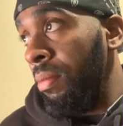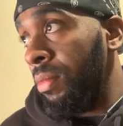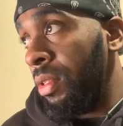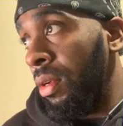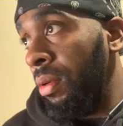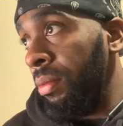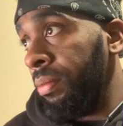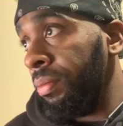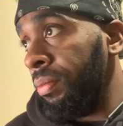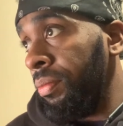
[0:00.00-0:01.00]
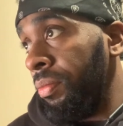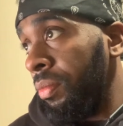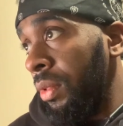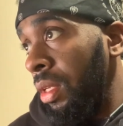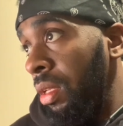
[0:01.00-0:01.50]
So
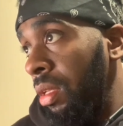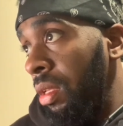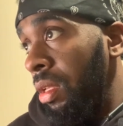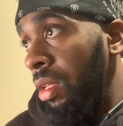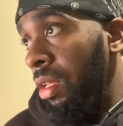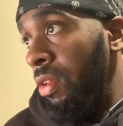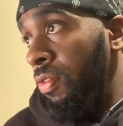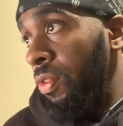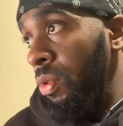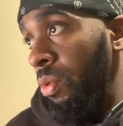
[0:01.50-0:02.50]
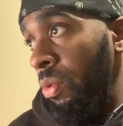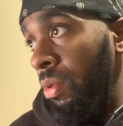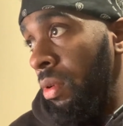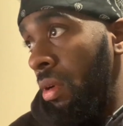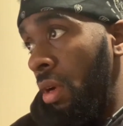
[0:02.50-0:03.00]
if you
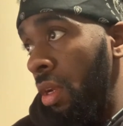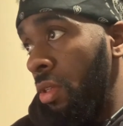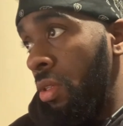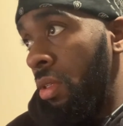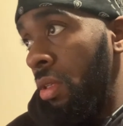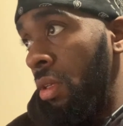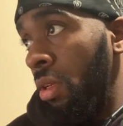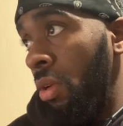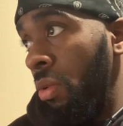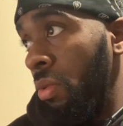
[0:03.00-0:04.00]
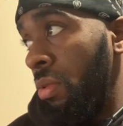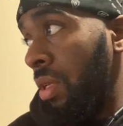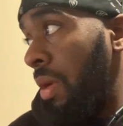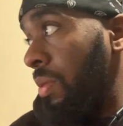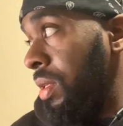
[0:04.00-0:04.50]
are interested in those,
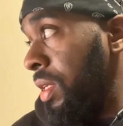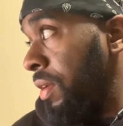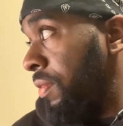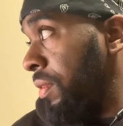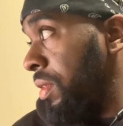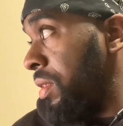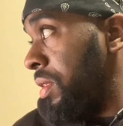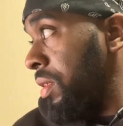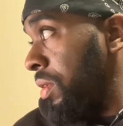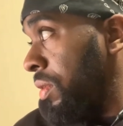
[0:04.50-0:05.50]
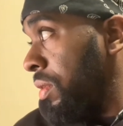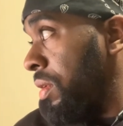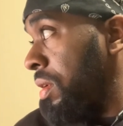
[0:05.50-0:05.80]
I would definitely still